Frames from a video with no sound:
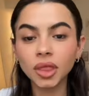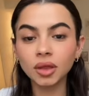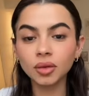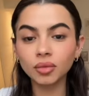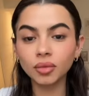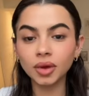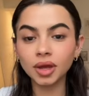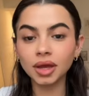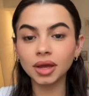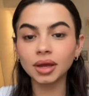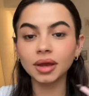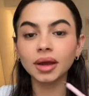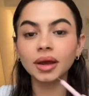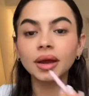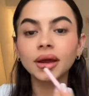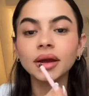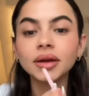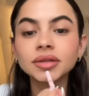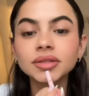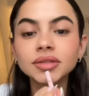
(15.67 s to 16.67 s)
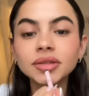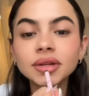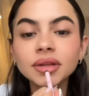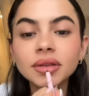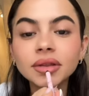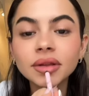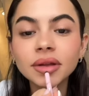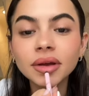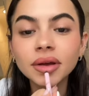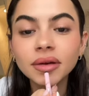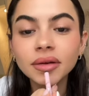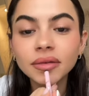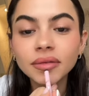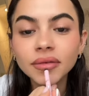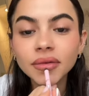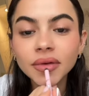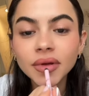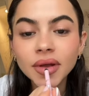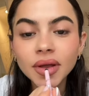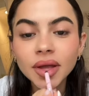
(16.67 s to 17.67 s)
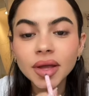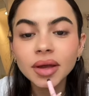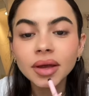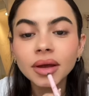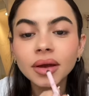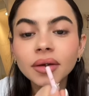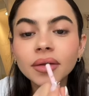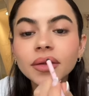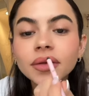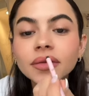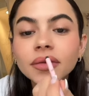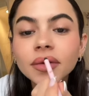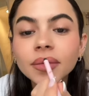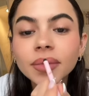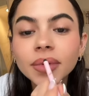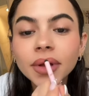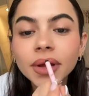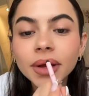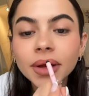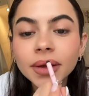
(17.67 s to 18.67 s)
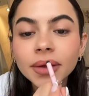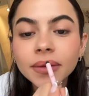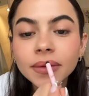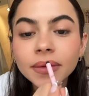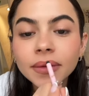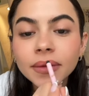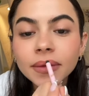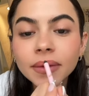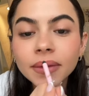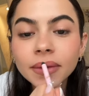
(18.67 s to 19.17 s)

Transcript: Wait, I actually love how this applies.